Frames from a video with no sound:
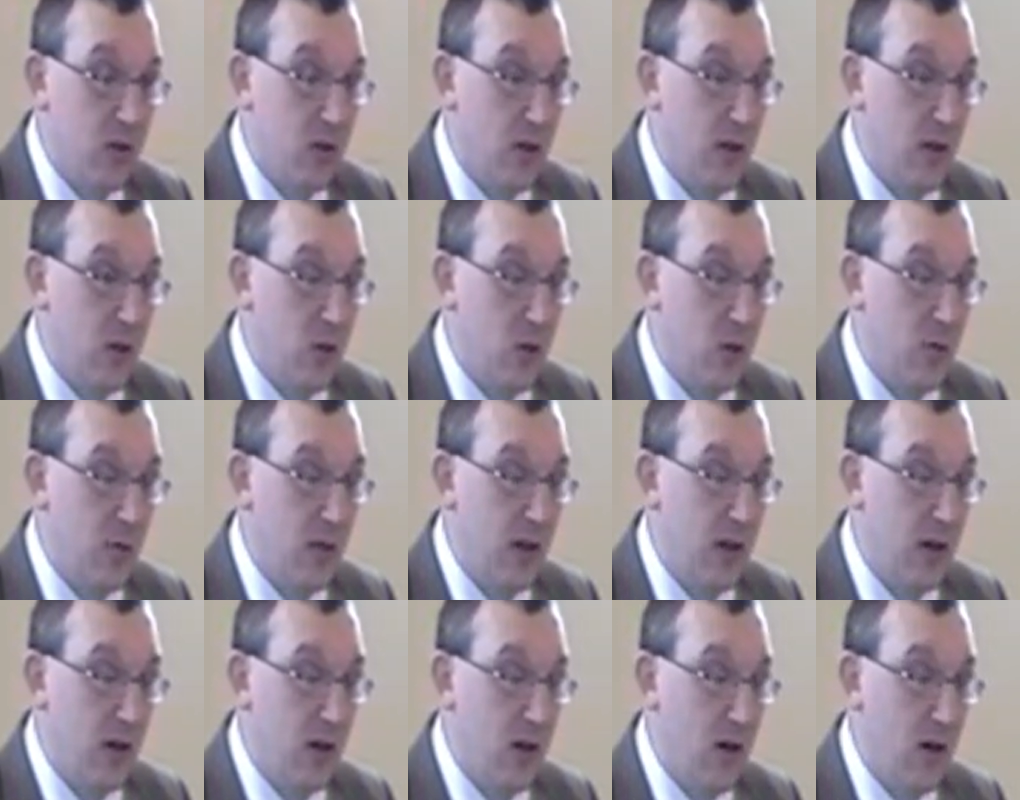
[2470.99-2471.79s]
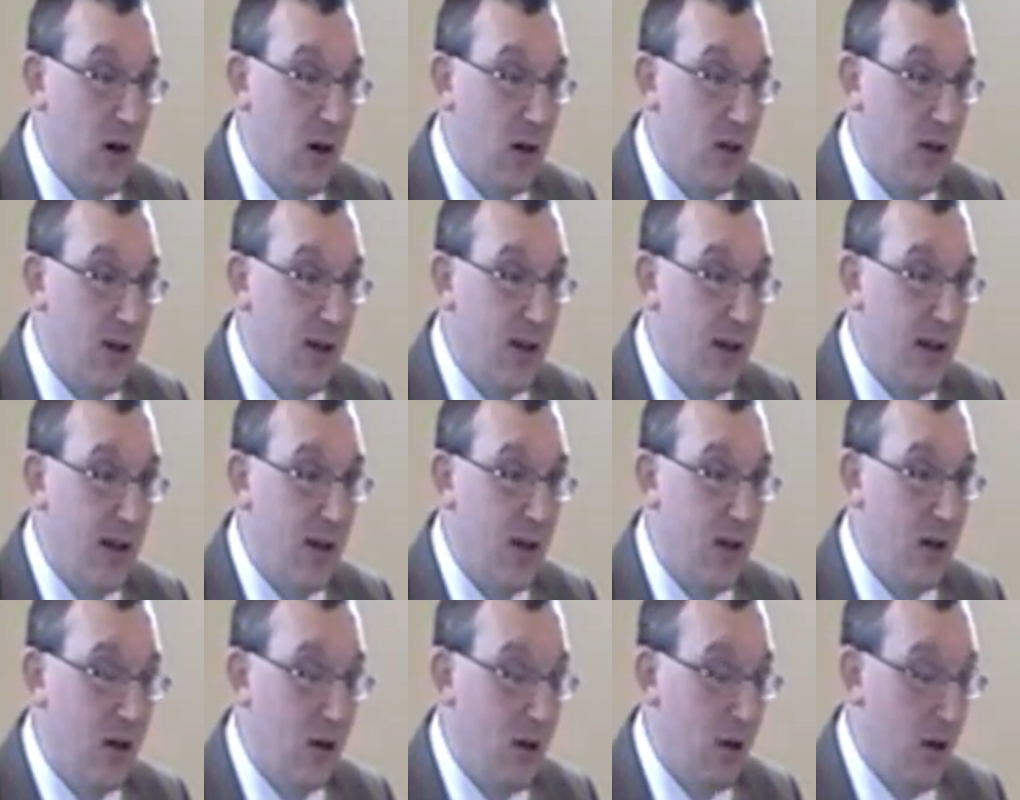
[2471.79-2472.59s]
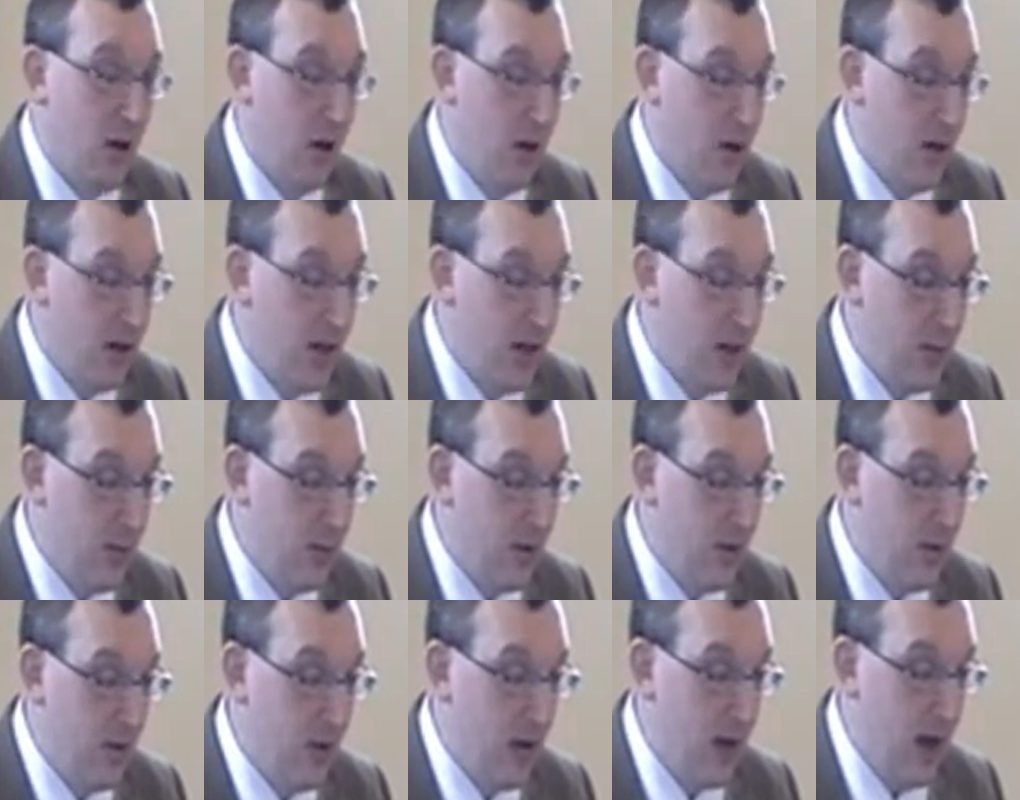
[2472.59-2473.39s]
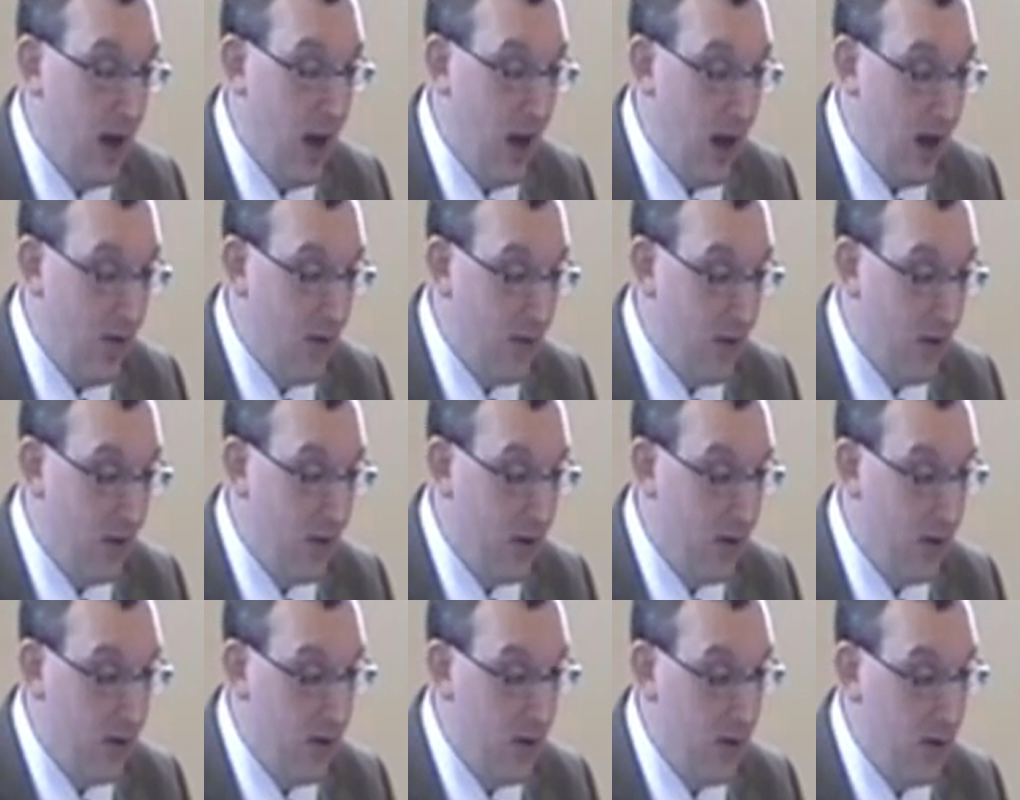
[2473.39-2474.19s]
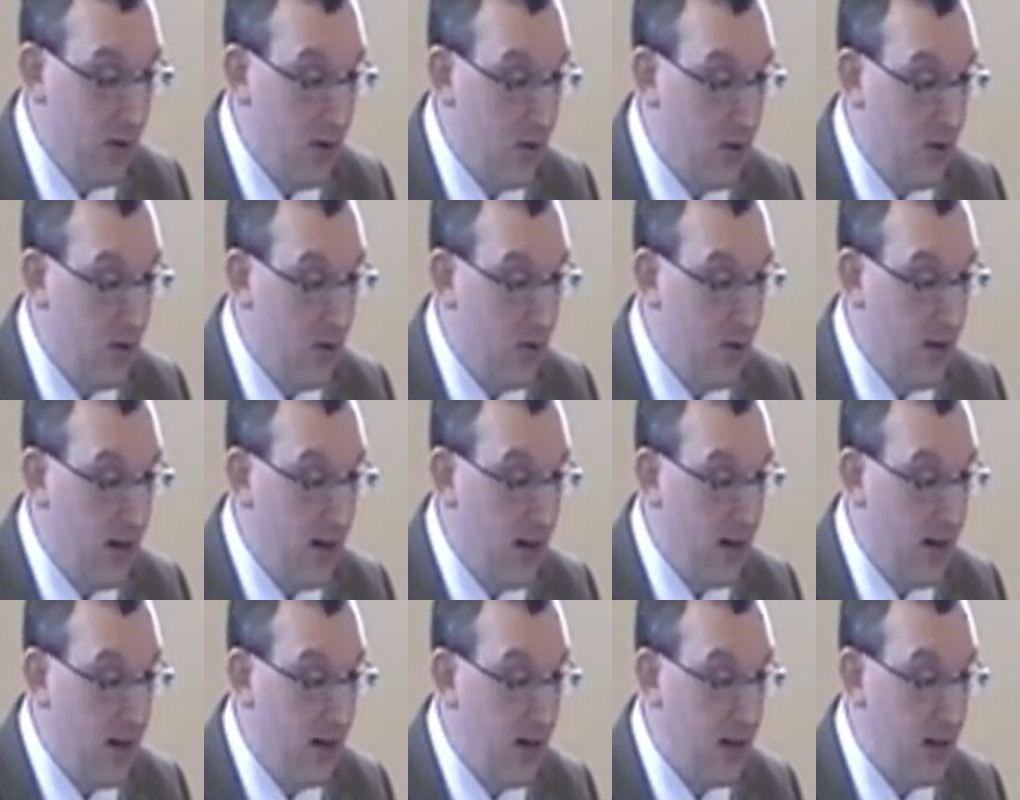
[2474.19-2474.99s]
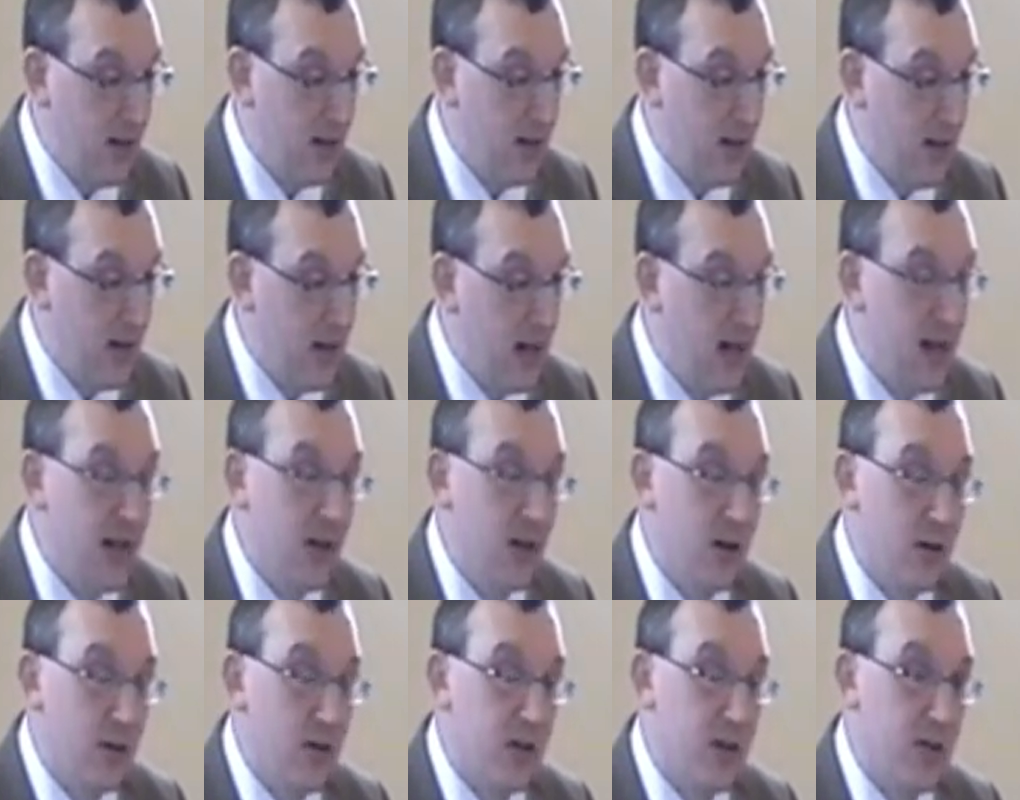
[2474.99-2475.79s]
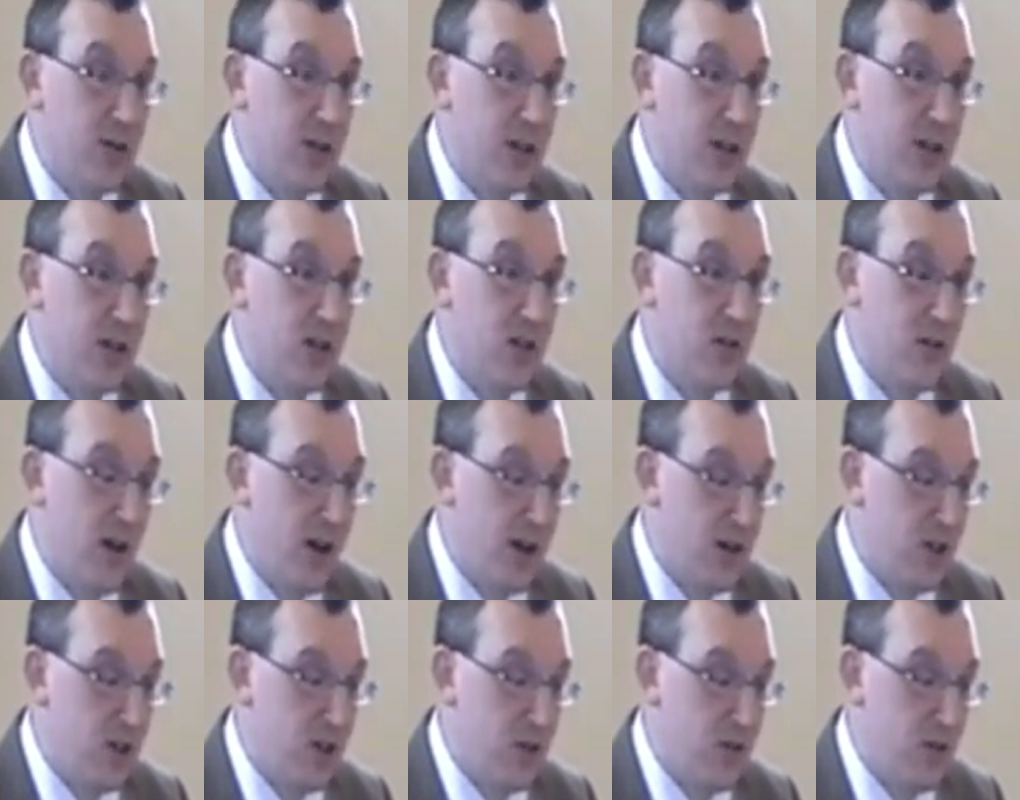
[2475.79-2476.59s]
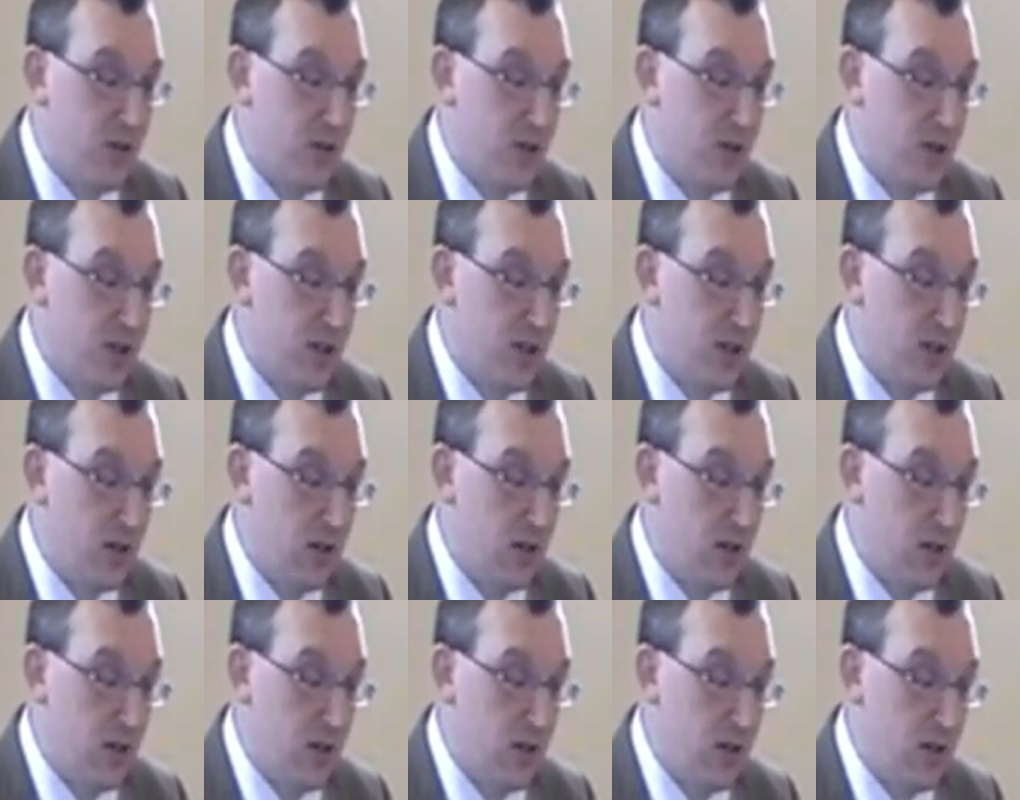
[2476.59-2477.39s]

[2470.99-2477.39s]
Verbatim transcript: they will be utterly unable ever to find any other satisfaction for sin.